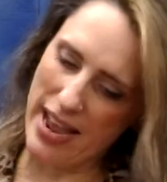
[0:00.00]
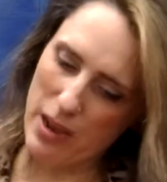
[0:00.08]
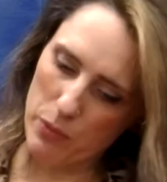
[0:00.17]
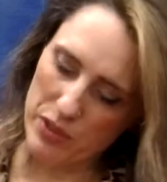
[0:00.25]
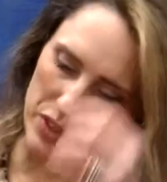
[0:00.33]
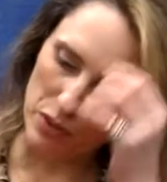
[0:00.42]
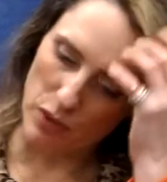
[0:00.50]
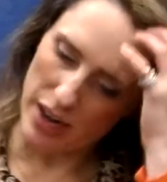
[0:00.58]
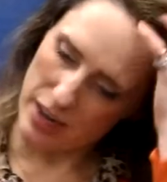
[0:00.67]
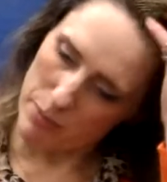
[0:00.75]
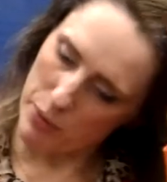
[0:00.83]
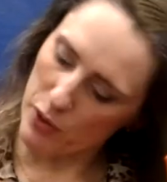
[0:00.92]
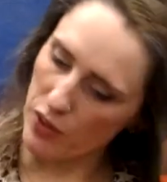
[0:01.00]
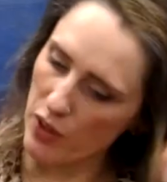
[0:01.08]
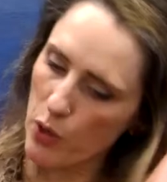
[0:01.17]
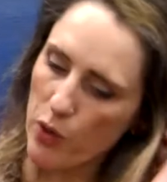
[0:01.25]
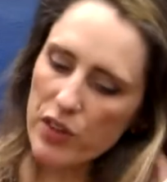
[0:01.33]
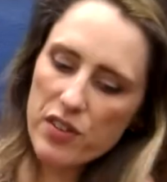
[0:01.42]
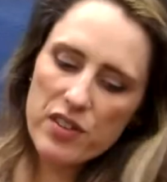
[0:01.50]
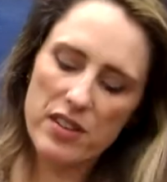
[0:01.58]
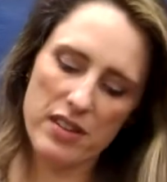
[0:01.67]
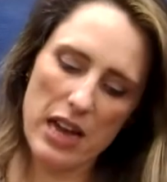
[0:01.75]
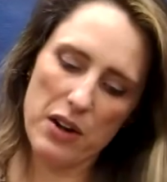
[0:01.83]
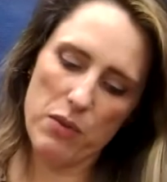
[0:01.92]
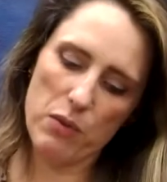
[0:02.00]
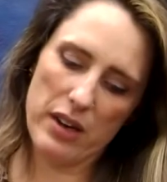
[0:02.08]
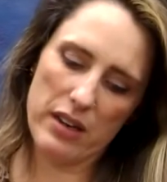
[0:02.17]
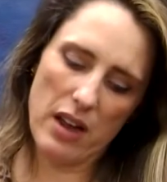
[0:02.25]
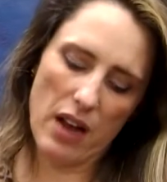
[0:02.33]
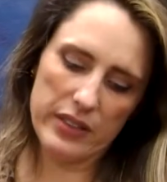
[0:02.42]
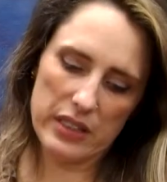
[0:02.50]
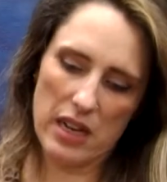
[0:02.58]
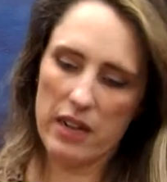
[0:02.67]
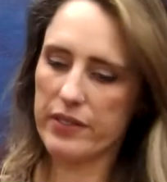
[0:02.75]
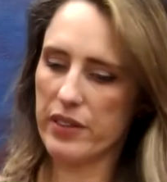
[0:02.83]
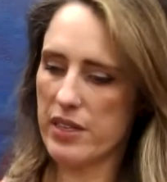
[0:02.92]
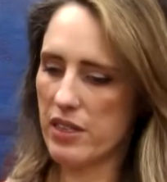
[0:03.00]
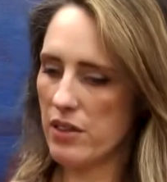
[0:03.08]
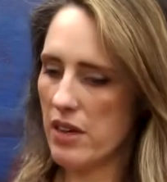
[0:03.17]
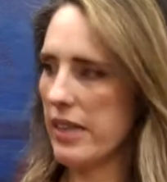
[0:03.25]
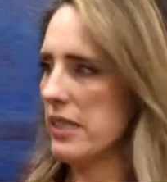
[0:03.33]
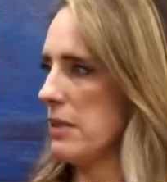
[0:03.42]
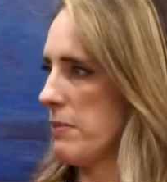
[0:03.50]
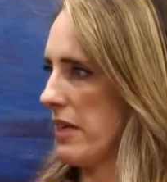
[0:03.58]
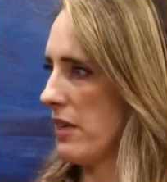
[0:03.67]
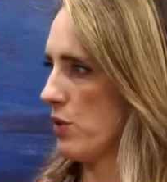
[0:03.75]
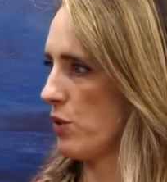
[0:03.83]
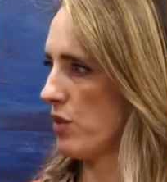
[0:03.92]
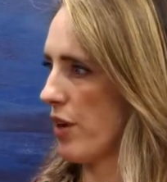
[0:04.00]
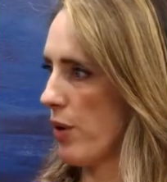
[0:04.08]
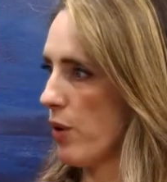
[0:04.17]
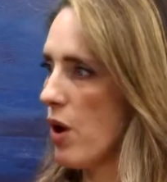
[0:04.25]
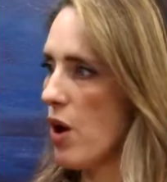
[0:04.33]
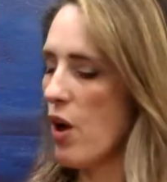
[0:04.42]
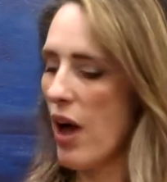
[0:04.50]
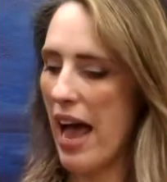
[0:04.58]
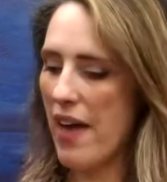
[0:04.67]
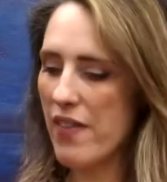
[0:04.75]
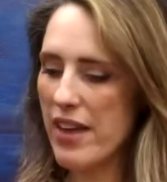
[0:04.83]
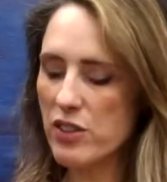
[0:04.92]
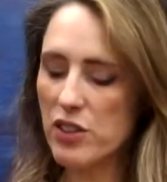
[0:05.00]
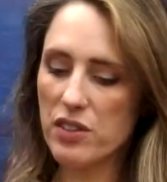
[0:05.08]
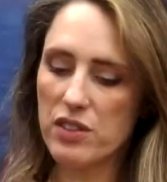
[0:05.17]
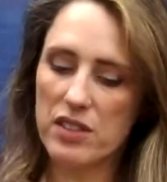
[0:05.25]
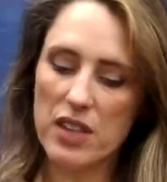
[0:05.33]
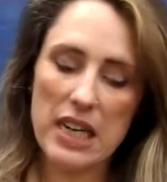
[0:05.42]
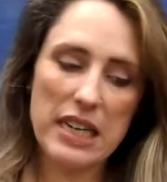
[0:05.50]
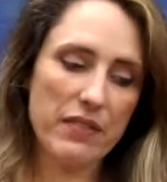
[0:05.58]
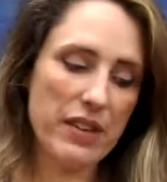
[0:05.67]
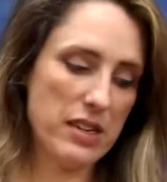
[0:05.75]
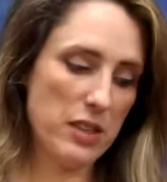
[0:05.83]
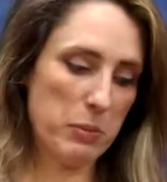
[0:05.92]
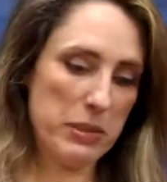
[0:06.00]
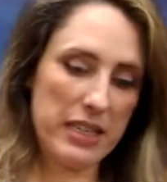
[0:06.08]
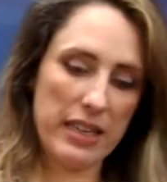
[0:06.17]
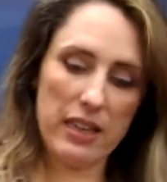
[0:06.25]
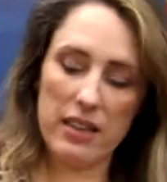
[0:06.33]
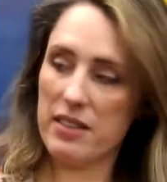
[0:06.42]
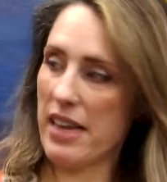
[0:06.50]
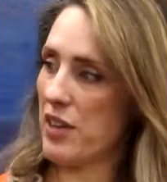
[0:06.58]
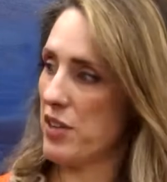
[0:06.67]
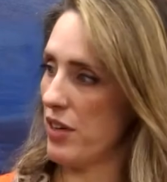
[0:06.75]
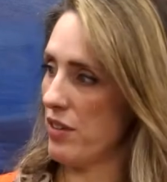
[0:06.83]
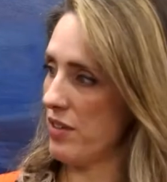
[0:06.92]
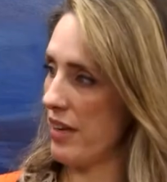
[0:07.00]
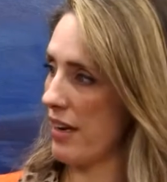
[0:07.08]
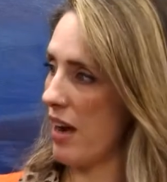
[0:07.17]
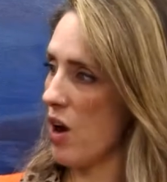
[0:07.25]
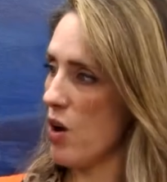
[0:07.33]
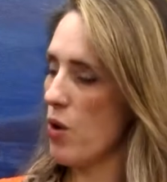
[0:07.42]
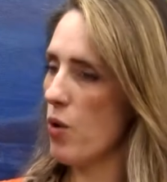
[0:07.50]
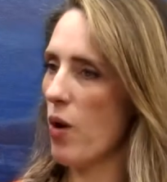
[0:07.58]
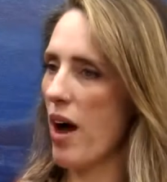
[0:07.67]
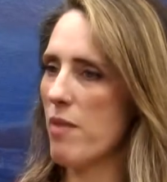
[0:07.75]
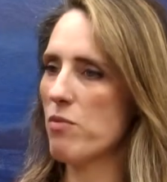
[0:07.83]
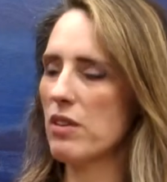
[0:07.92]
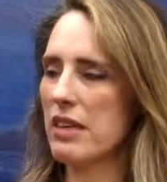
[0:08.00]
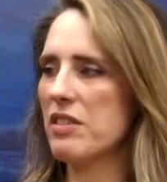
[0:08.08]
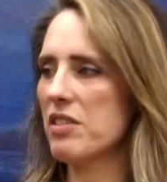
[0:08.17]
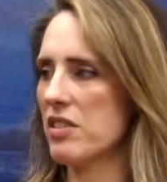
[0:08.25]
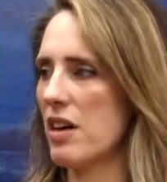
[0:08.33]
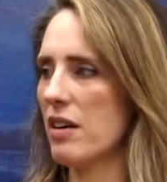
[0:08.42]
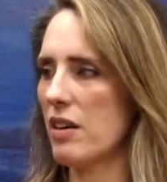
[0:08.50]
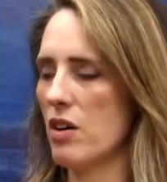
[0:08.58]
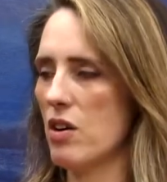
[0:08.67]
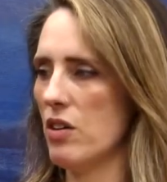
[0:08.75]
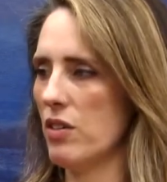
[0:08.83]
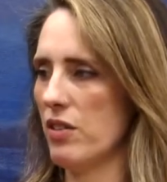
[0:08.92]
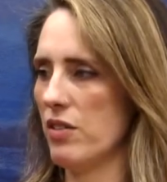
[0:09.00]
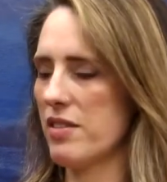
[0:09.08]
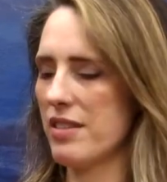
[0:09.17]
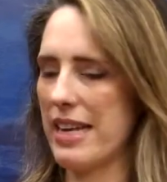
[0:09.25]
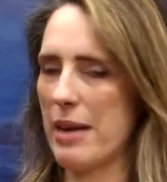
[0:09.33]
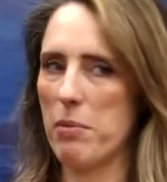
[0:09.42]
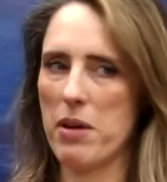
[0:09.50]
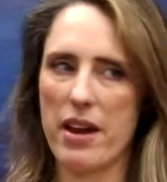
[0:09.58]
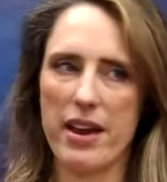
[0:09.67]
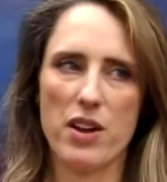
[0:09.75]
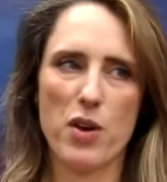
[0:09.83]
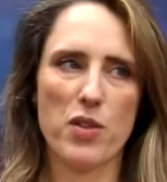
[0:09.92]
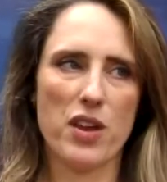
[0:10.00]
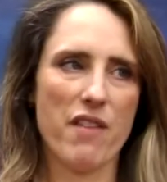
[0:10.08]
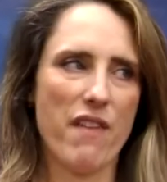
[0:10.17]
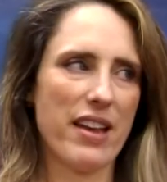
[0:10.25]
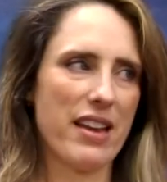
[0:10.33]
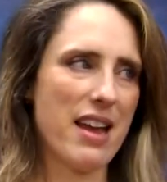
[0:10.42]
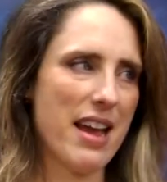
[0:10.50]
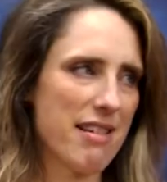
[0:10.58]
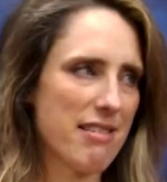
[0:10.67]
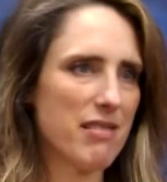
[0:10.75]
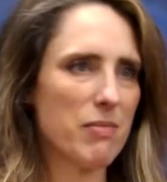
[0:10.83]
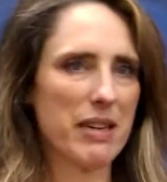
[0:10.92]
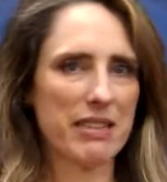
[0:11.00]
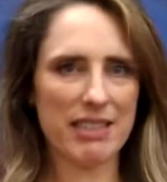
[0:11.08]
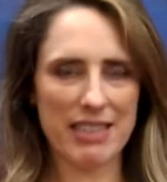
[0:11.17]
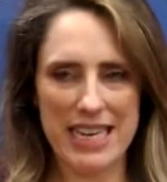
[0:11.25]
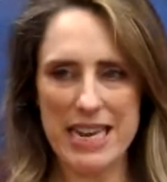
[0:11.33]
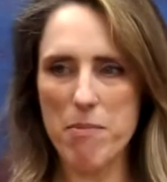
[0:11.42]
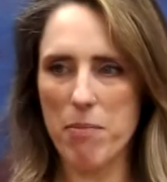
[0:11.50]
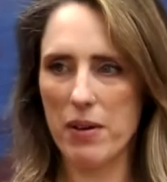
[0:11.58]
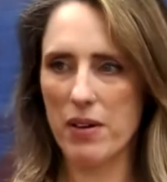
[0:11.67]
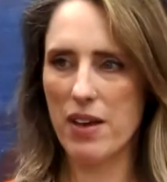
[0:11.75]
aim, was to write a book that you could sit down and read cover to cover in 90 minutes or so, and then just dive into particular sections. Like, I'm really stuck on sleep, and I know that if I can handle my sleep,